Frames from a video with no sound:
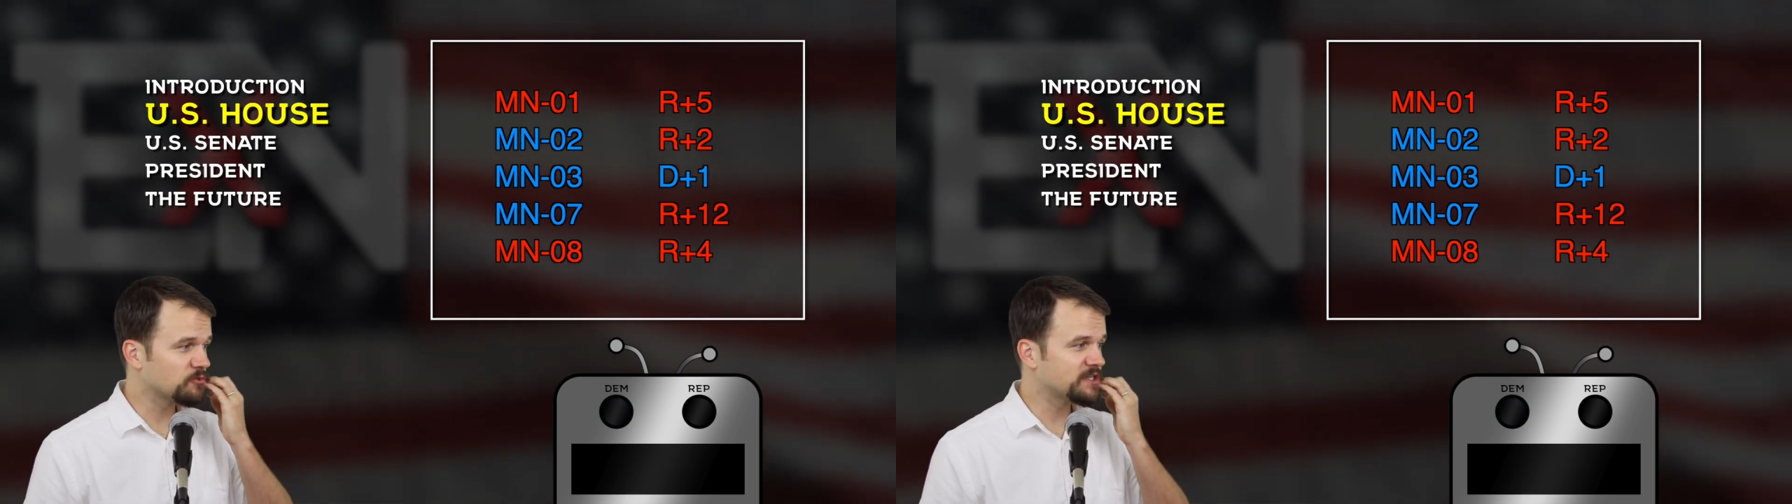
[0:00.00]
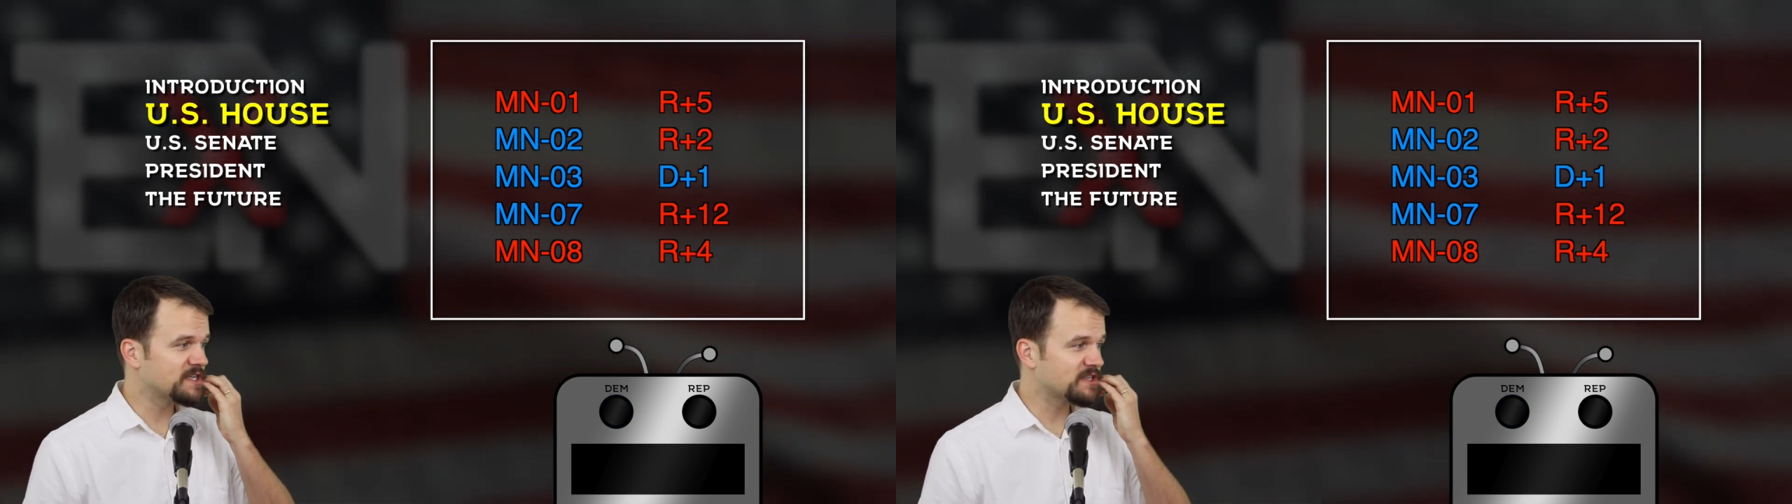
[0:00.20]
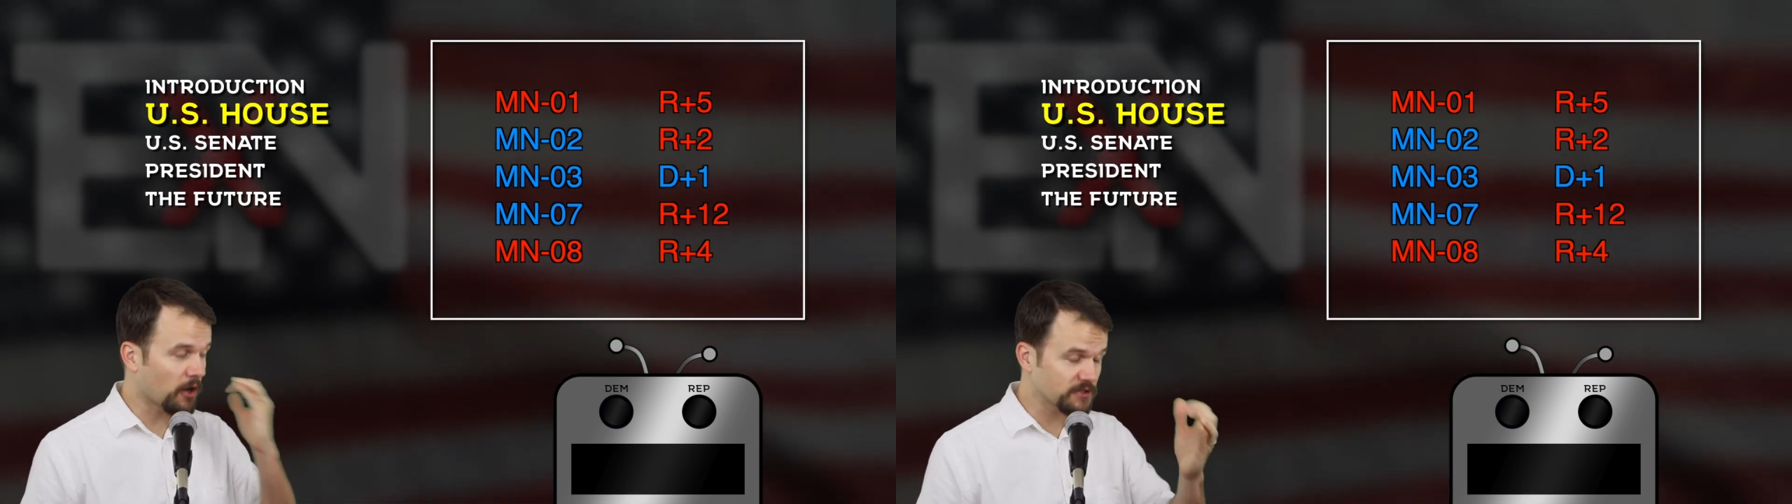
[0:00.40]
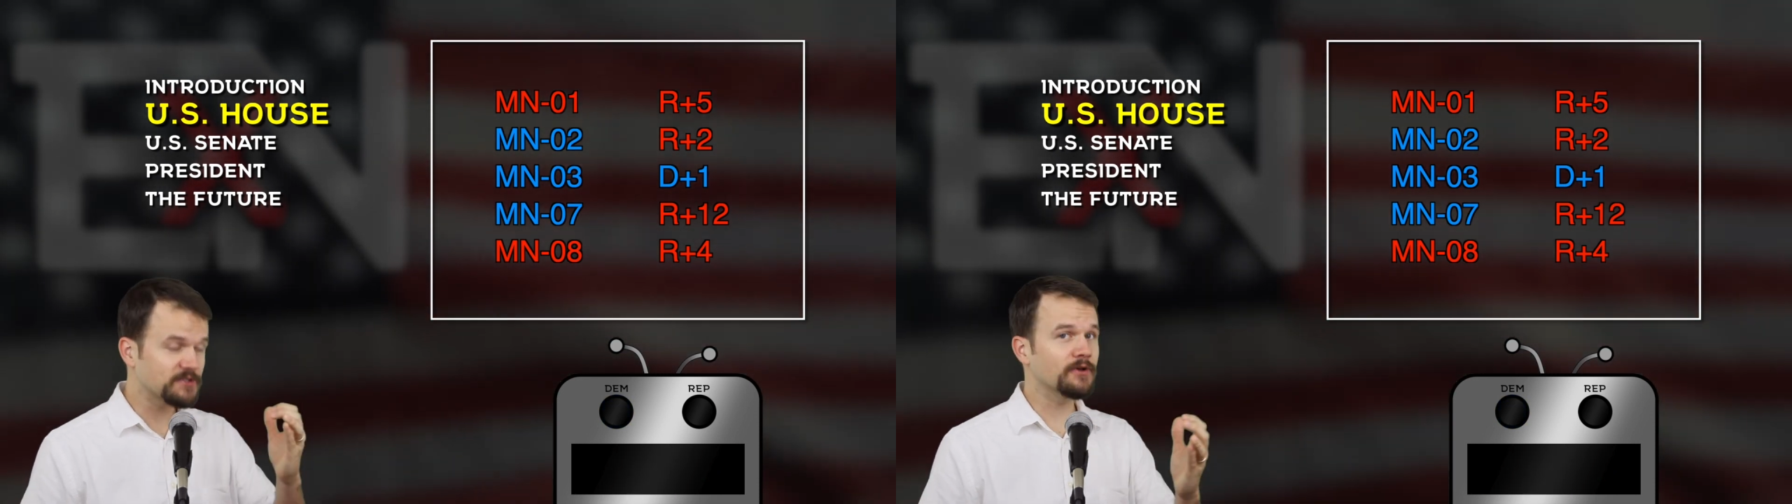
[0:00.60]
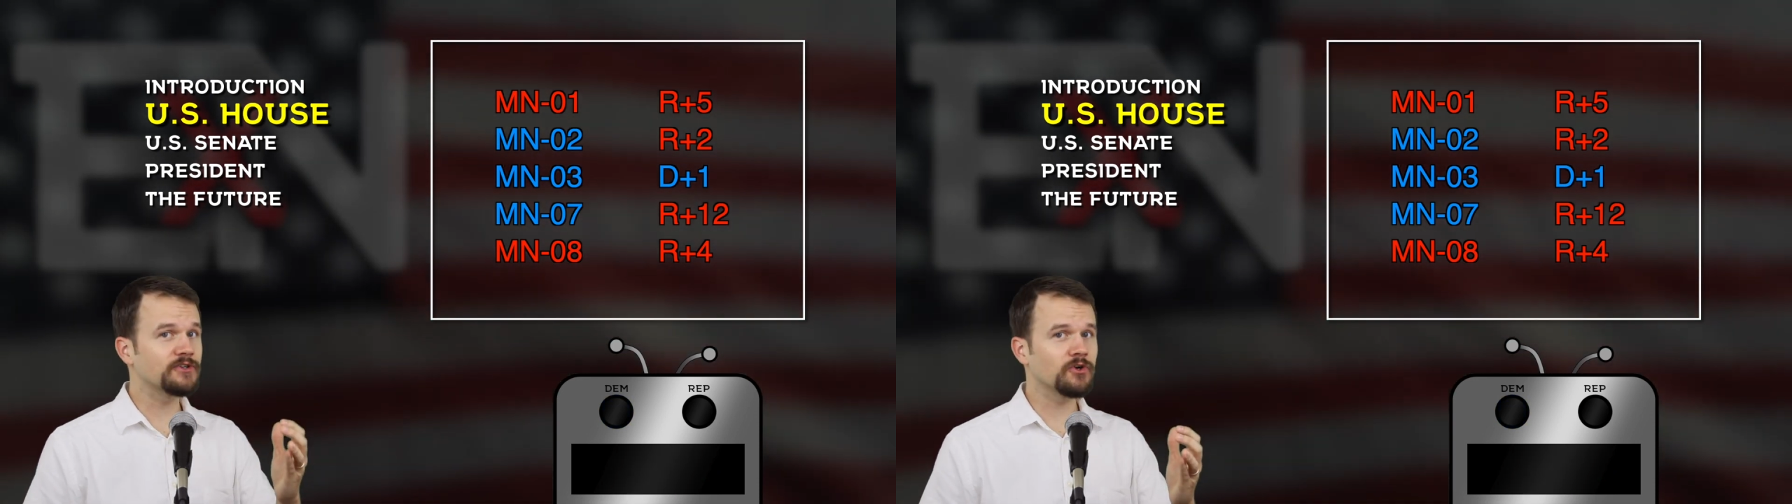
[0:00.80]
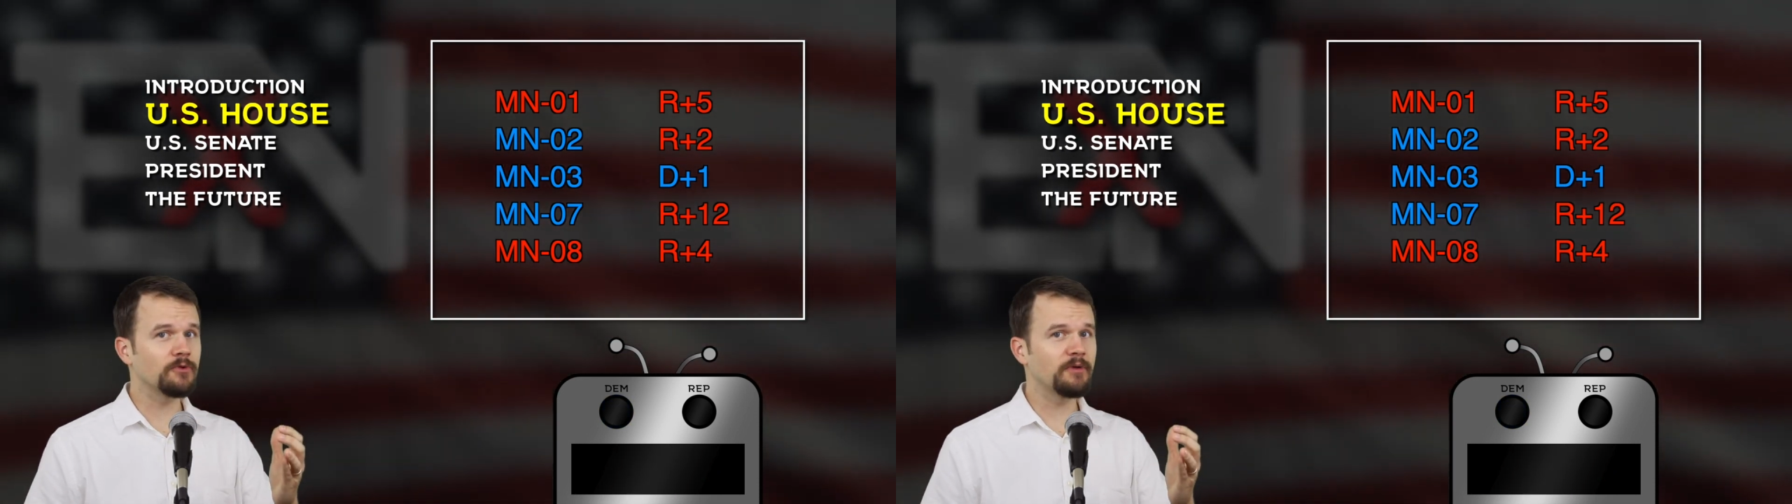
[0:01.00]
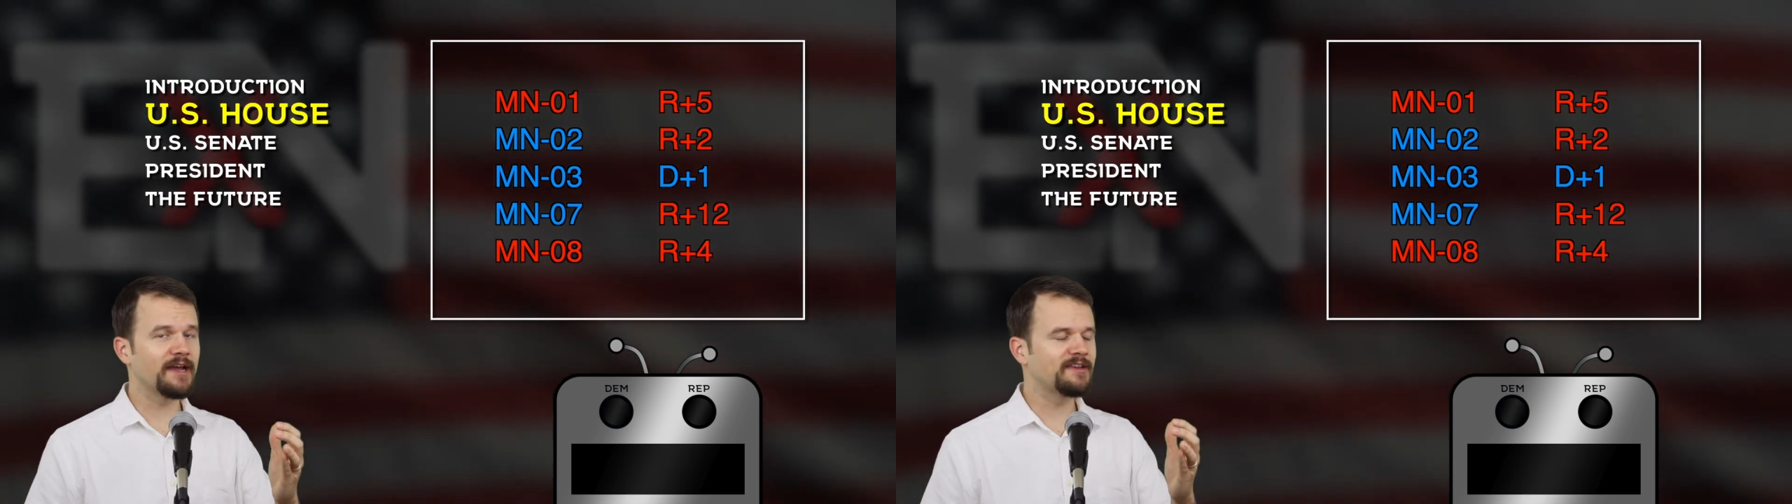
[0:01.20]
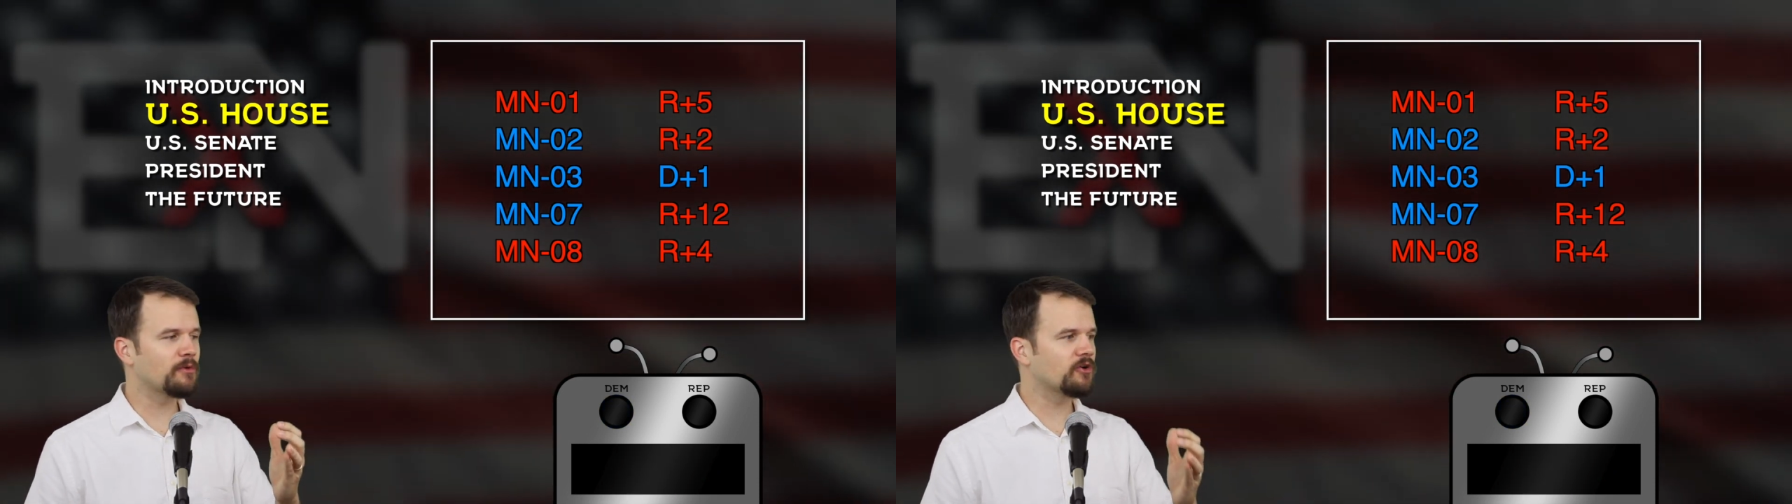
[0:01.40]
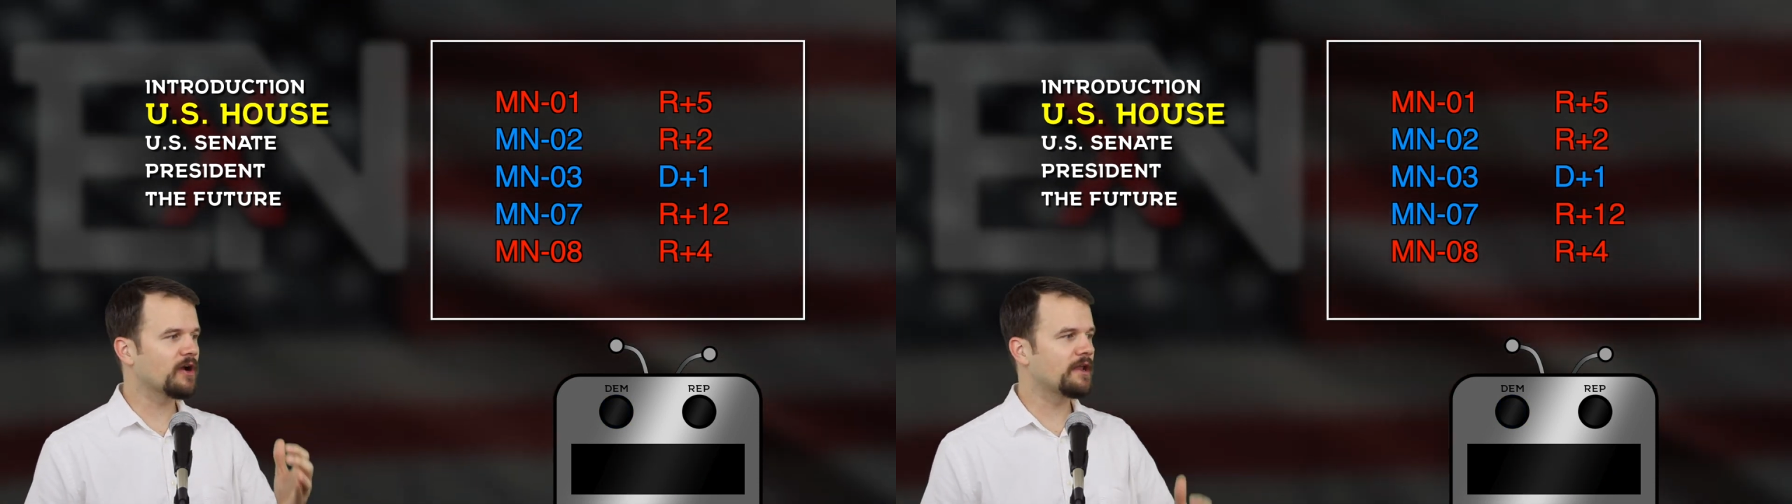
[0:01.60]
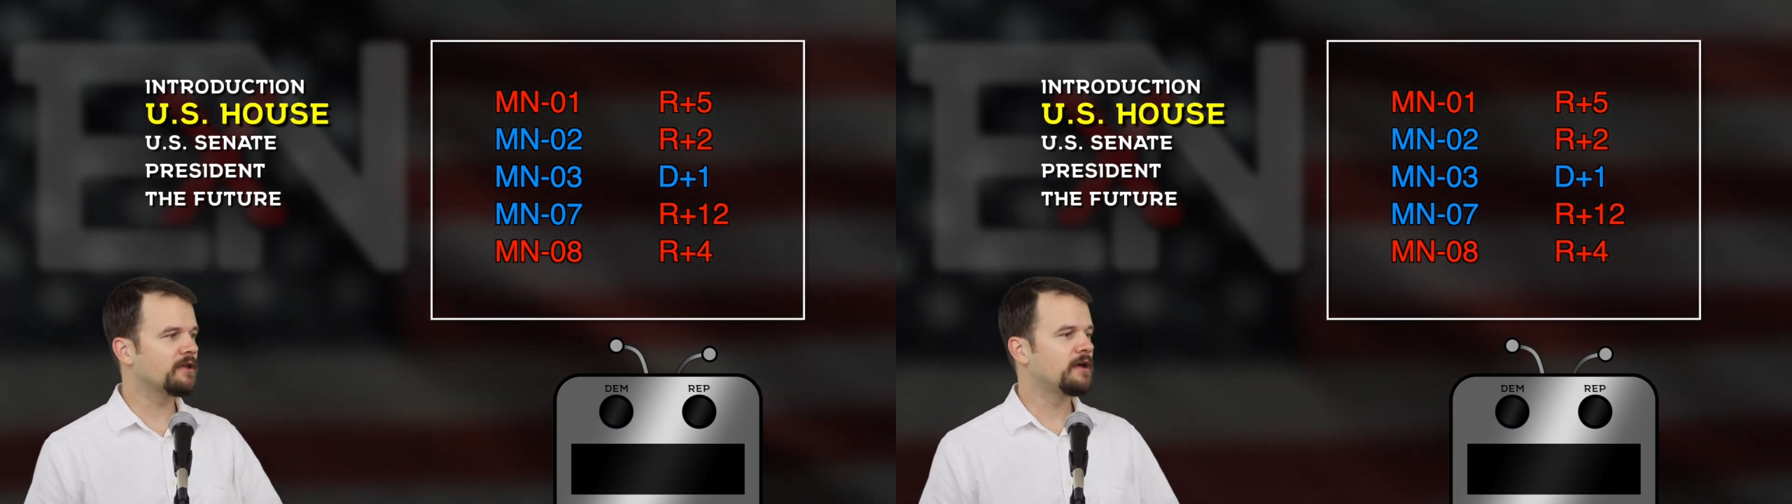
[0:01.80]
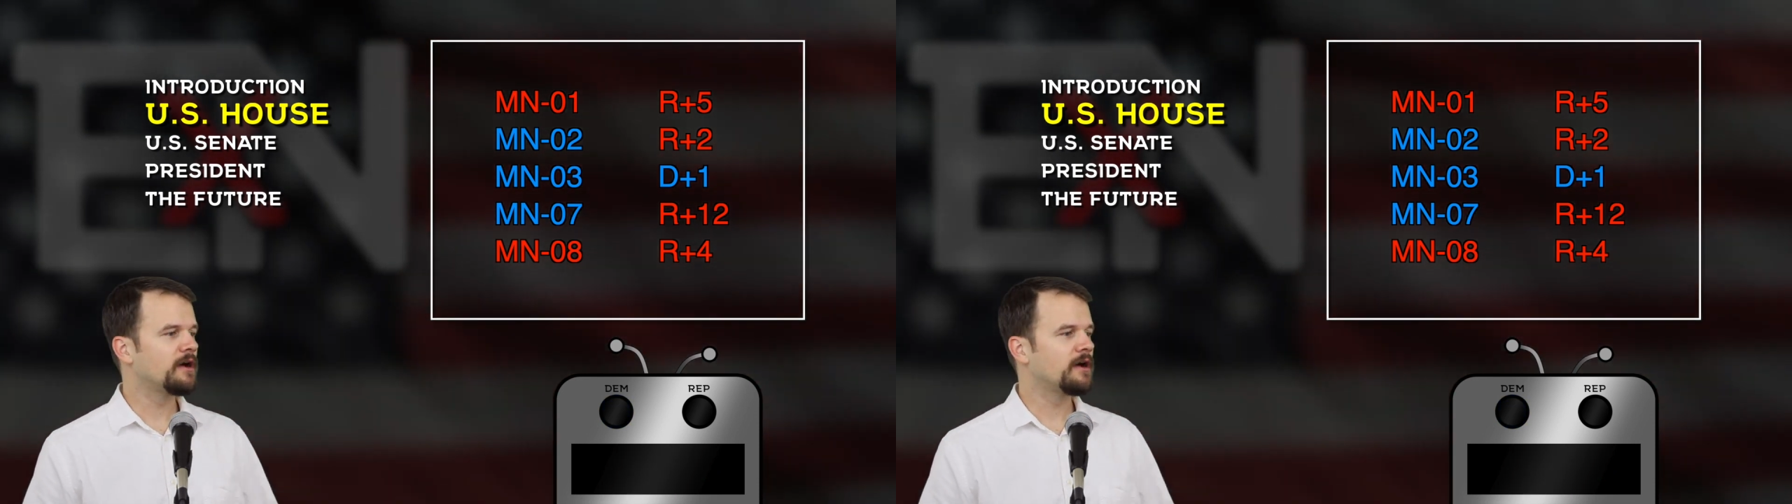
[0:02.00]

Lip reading: which is also controlled by a Democrat,